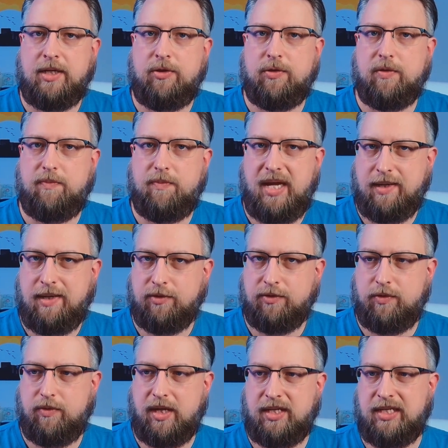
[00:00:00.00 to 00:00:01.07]
they should be able
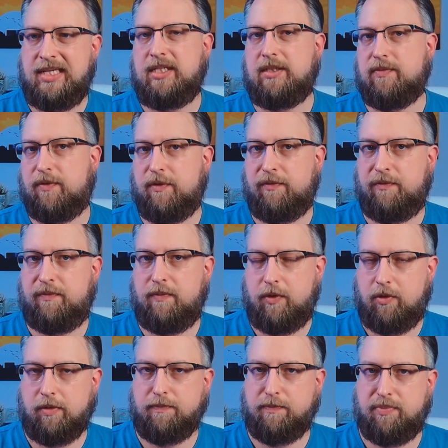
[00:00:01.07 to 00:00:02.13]
to at least fulfill
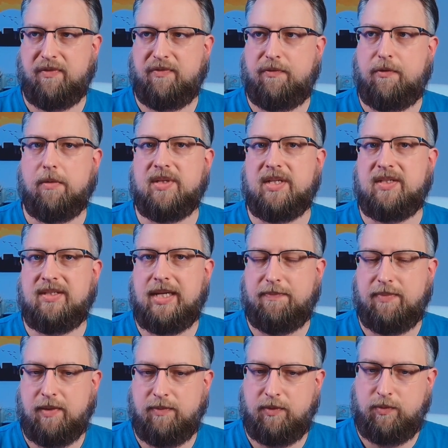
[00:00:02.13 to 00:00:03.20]
or perform the
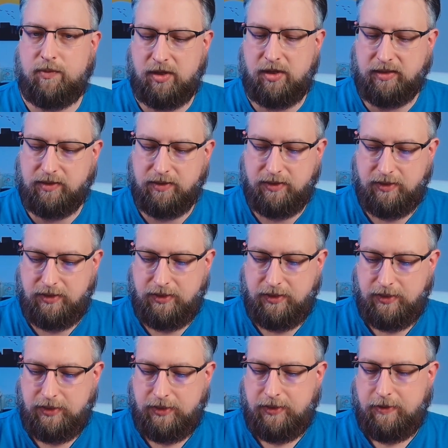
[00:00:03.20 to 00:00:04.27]
step number one.
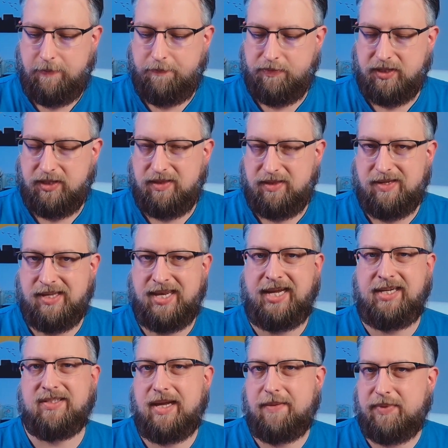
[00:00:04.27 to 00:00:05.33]
The
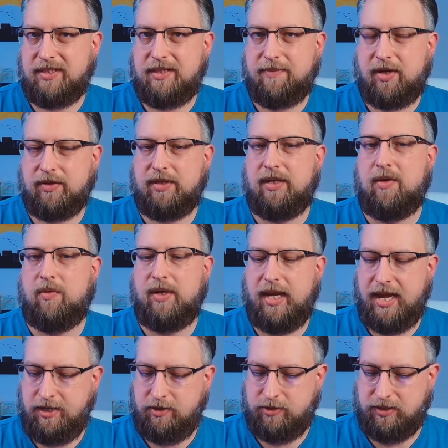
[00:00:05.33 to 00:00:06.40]
next step is about the
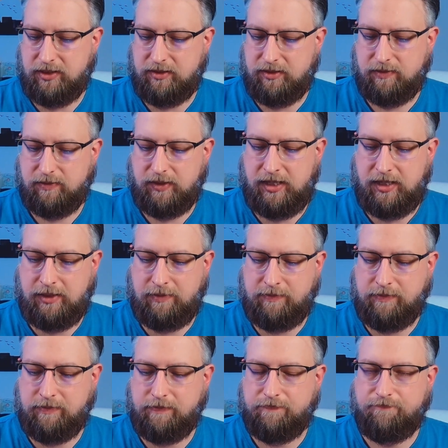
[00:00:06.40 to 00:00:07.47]
local agent.
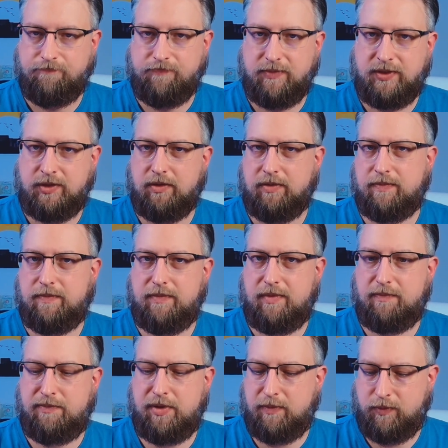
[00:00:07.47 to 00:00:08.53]
Um, so,
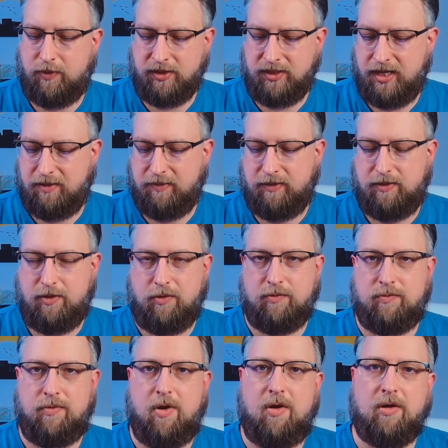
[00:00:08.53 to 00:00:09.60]
Bob, what can
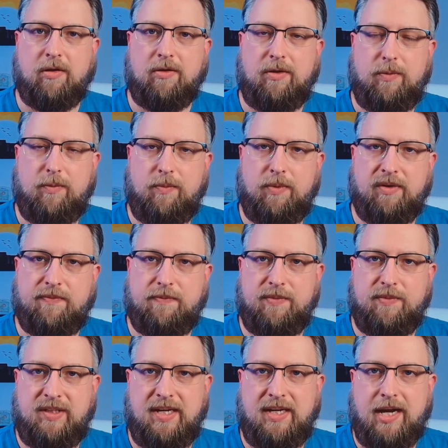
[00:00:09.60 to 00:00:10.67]
go wrong with
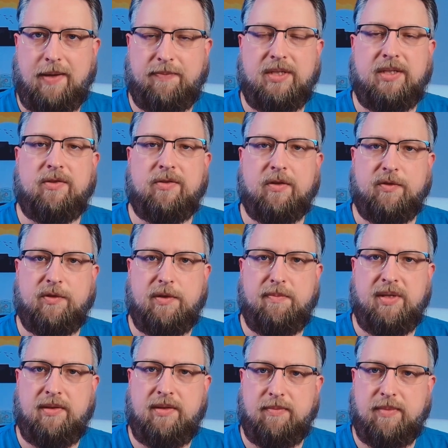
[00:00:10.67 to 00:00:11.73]
setting up the
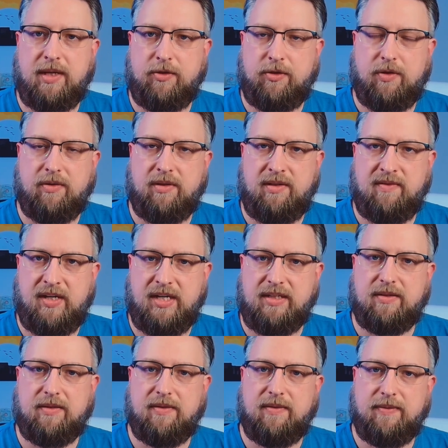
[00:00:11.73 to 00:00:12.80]
serviceability manager on a
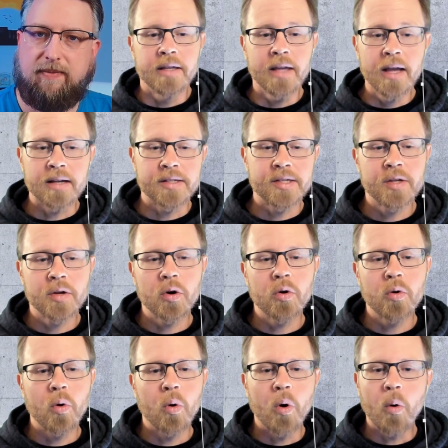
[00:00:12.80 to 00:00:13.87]
device? Yeah,
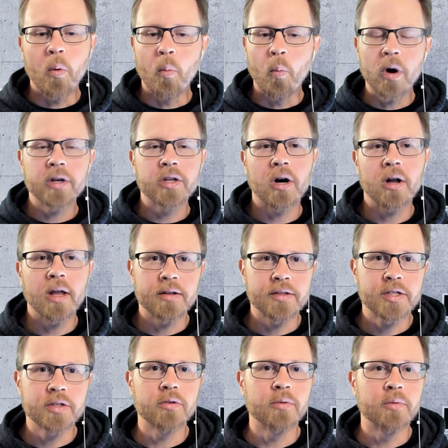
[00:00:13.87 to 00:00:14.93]
so one call out
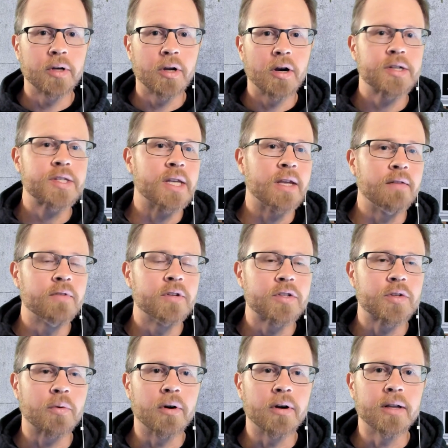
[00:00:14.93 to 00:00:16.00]
too in regards to
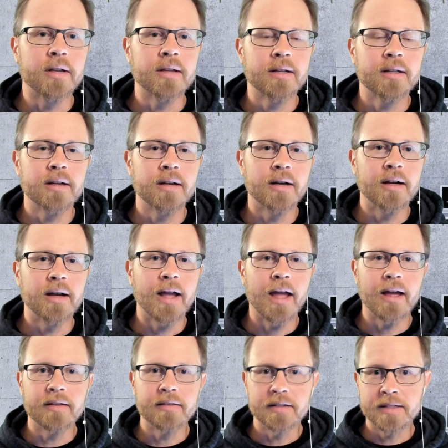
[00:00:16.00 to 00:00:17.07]
inventory uh,
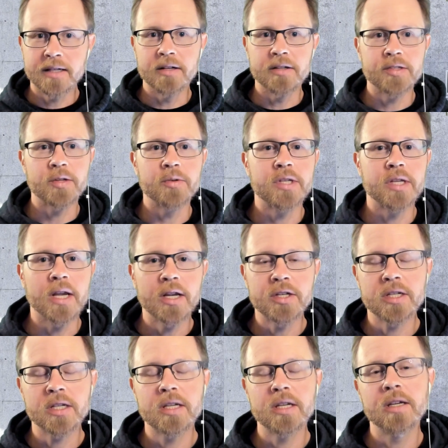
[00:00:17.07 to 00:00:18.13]
and the tenant
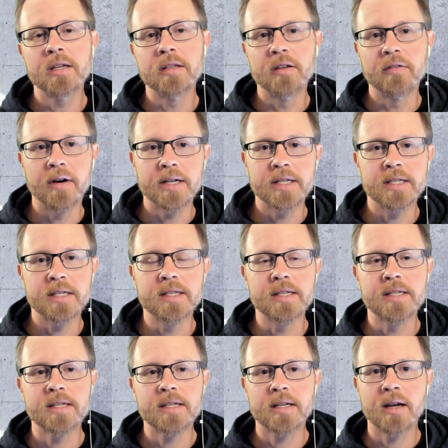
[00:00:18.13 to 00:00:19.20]
association key and
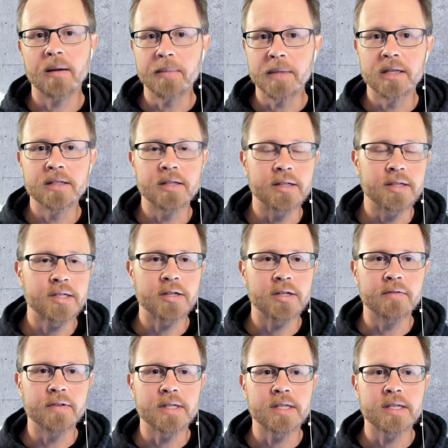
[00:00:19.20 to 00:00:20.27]
devices coming into the
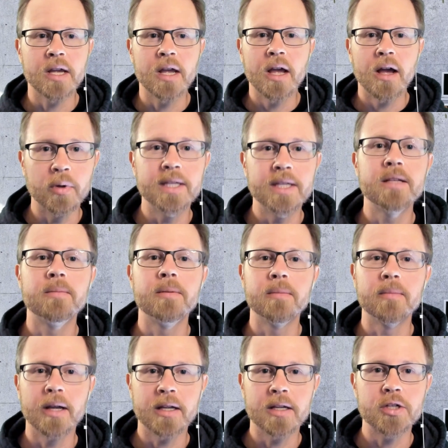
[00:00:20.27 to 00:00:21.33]
service, we need to be
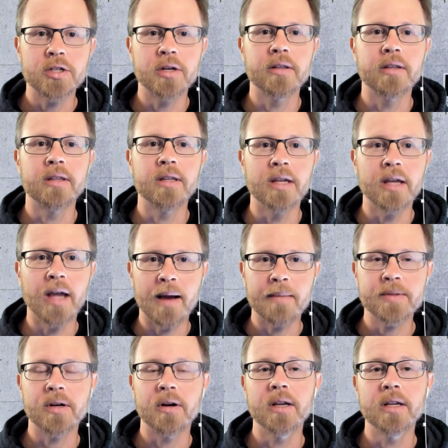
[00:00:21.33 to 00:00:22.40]
making sure that the
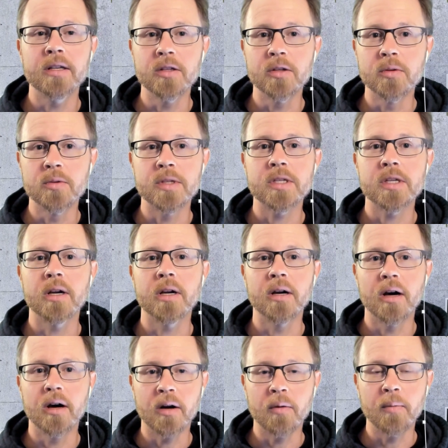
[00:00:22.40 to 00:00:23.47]
apps are in use uh,
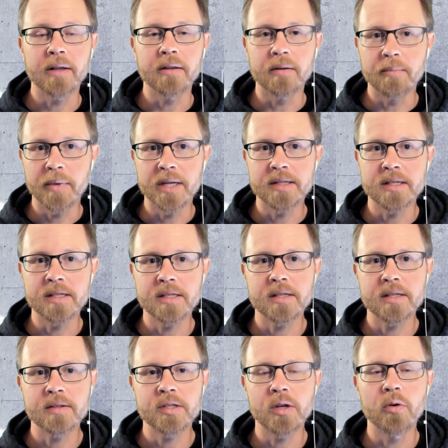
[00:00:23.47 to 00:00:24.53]
on a regular
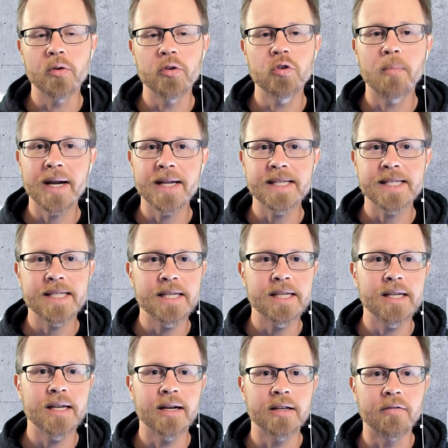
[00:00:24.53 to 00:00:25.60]
basis. So you might
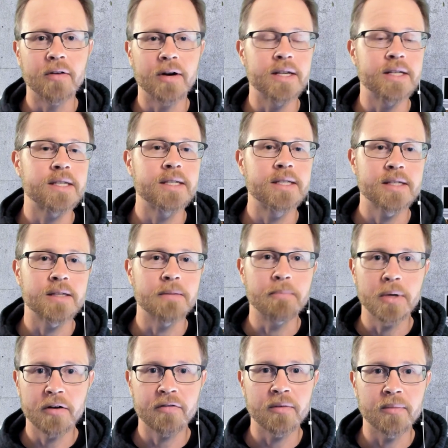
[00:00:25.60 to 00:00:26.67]
see a device
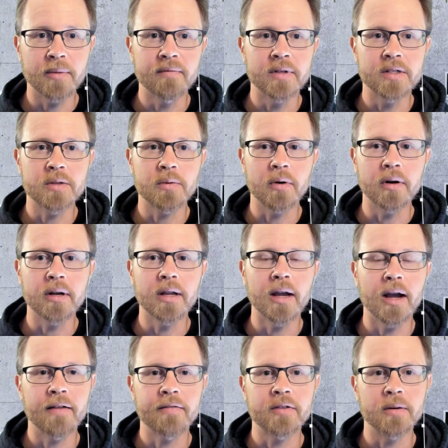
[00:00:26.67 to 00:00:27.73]
disappear from inventory
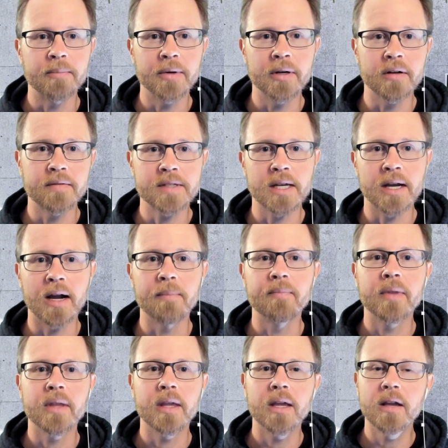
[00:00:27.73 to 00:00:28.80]
after a period of
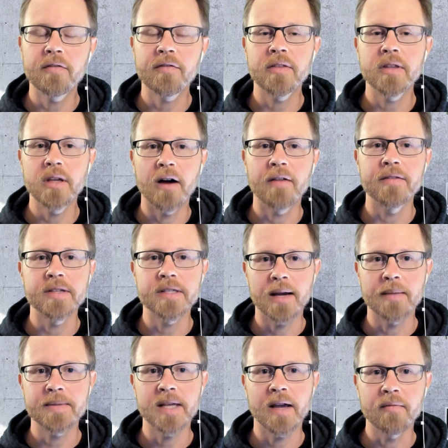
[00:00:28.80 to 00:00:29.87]
time if the Office
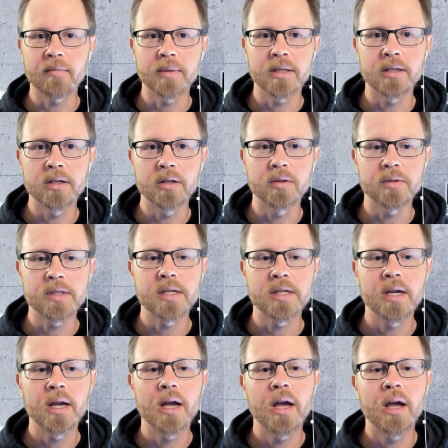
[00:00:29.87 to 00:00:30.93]
apps haven't been used.
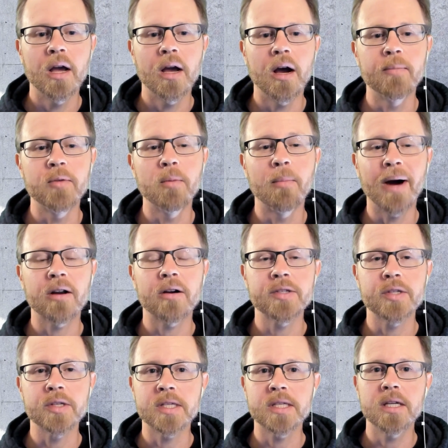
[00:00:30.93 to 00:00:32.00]
Um, you might
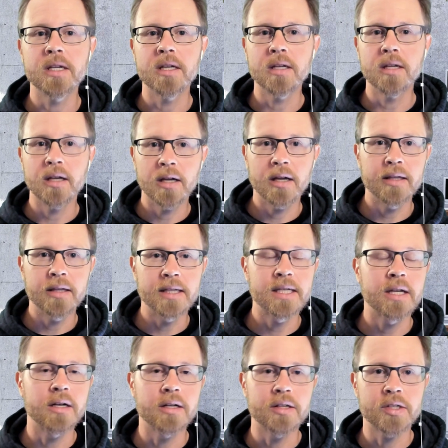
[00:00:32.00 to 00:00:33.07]
also see the
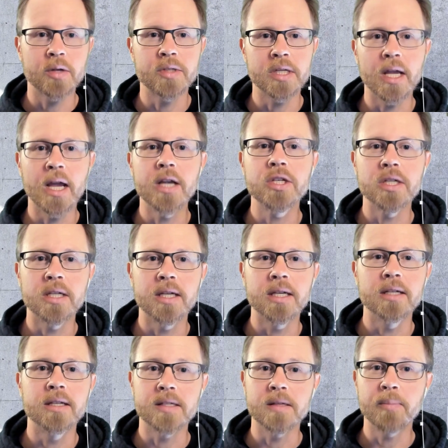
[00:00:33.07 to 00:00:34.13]
tenant association
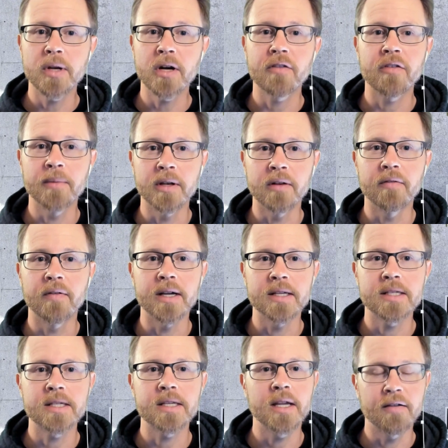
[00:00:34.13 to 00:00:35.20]
key disappear from a
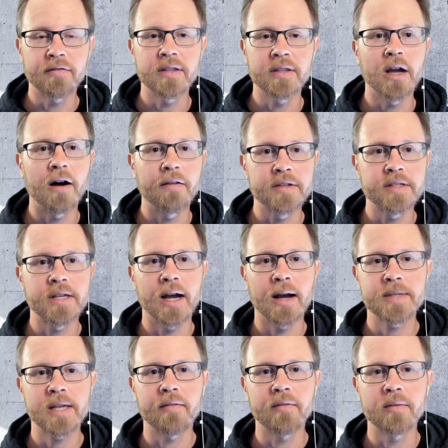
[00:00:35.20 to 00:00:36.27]
device if the Office
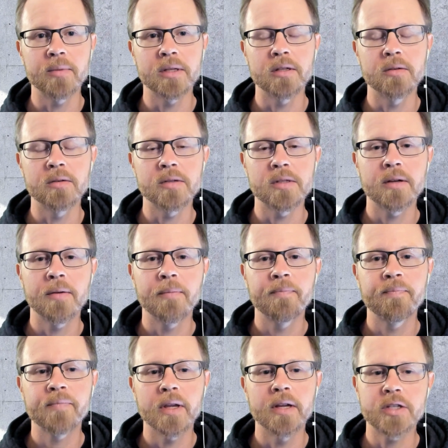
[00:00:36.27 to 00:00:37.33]
apps haven't been used.
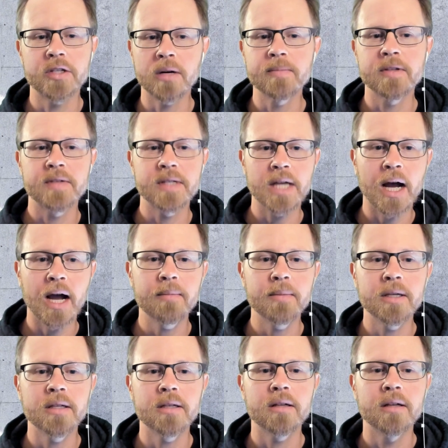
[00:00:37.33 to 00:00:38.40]
In terms of
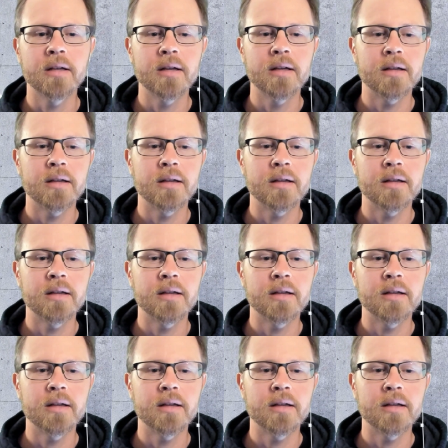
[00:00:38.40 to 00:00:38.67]
timing,